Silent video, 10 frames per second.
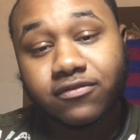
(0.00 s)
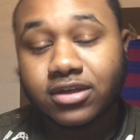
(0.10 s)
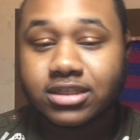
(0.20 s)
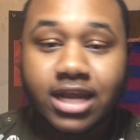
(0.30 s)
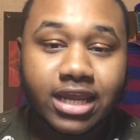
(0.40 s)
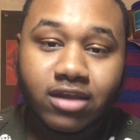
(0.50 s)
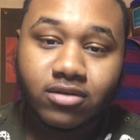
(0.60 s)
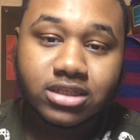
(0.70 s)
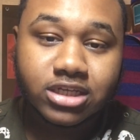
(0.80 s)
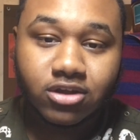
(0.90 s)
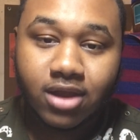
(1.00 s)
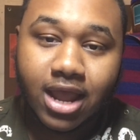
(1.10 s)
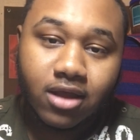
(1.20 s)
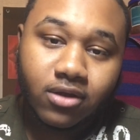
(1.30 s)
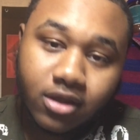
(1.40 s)
and I can't really tell you how
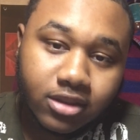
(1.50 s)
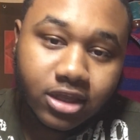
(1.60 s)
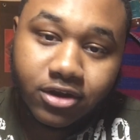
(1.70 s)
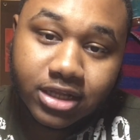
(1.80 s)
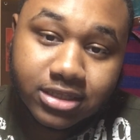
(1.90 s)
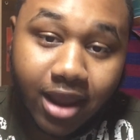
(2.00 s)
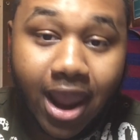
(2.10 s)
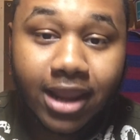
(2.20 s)
they'll interact,